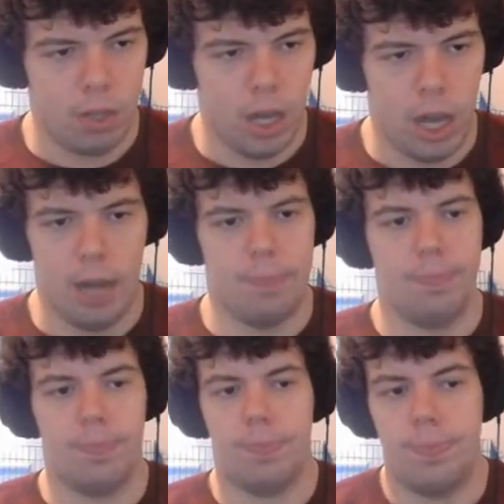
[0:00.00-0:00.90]

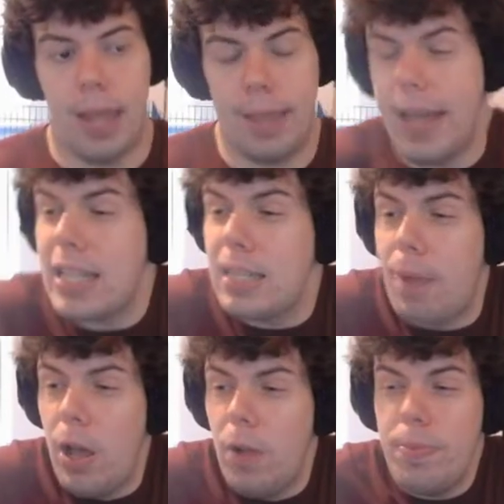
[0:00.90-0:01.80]
And that
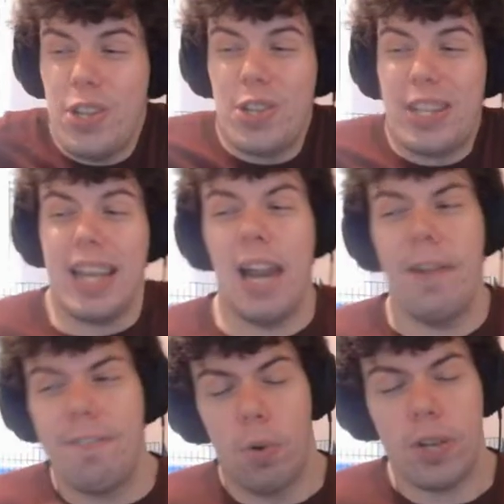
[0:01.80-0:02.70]
spell, you're kind
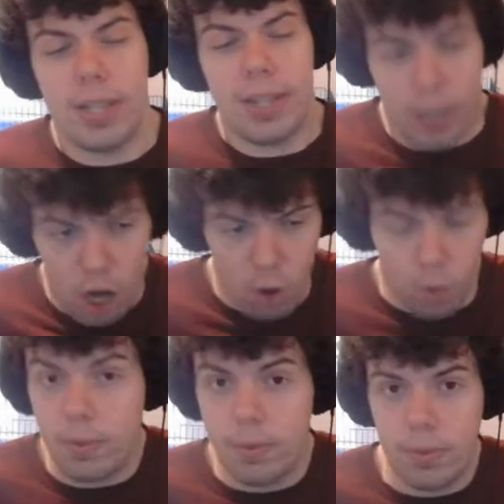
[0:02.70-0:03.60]
of forced to
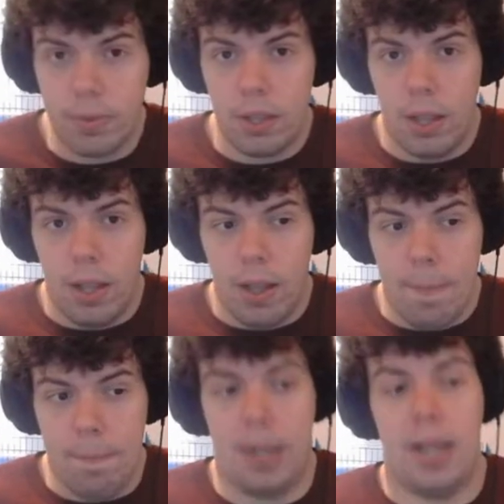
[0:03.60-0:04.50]
go,
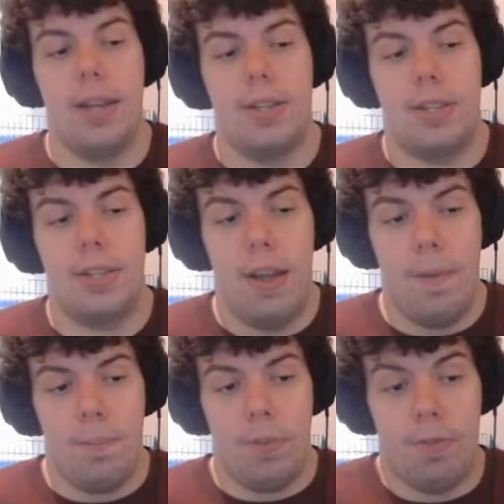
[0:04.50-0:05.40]
because
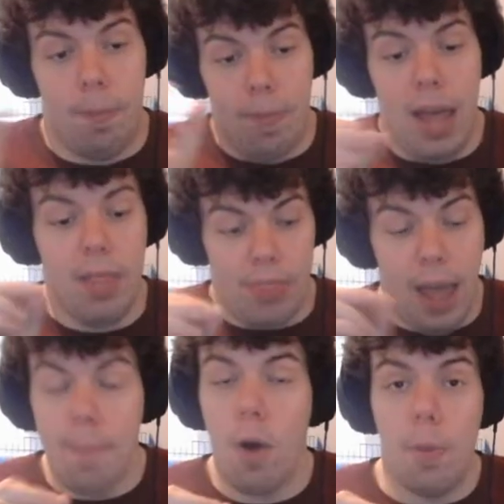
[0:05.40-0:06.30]
from that
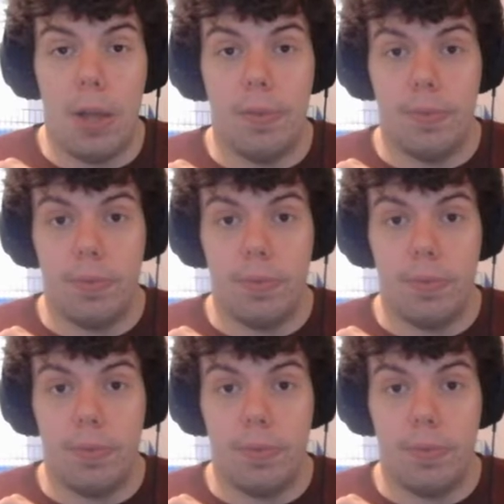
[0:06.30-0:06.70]
moment,